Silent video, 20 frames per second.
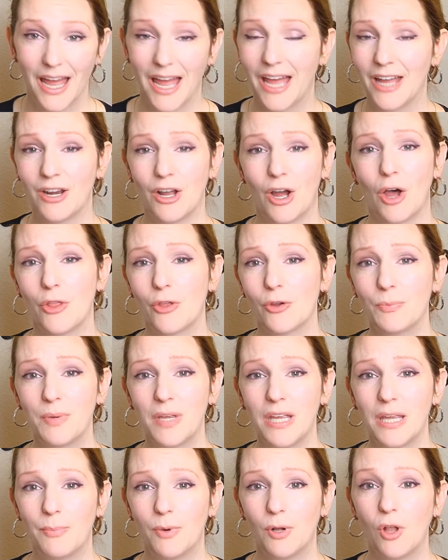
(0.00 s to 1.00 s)
and other
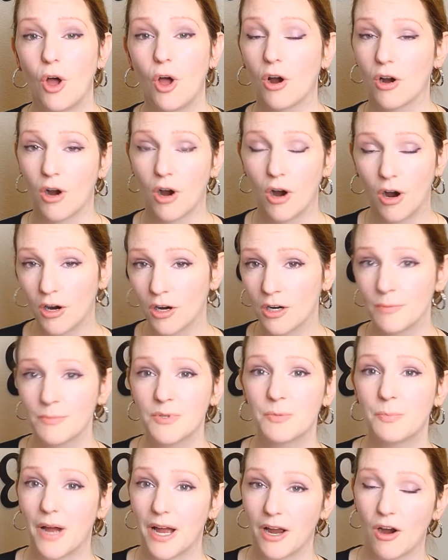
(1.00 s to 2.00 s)
people are
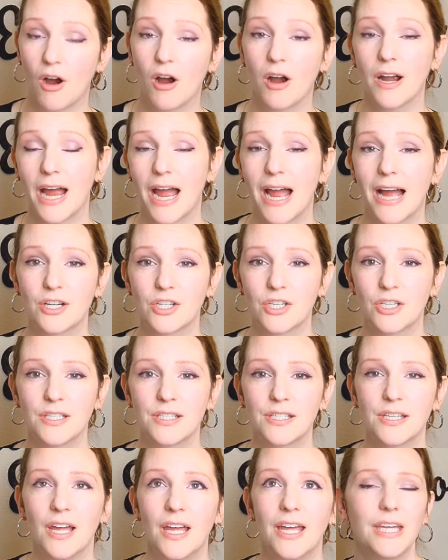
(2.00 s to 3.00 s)
harmed by our
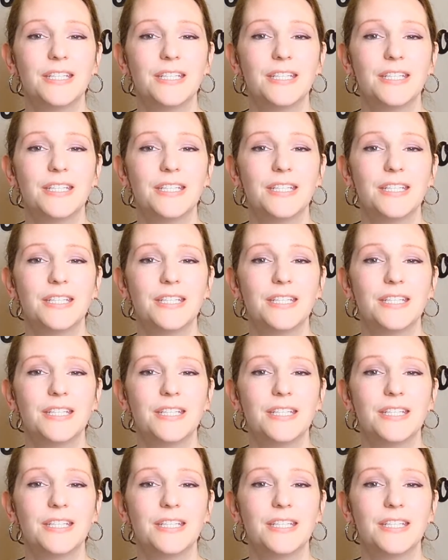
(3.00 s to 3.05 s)
actions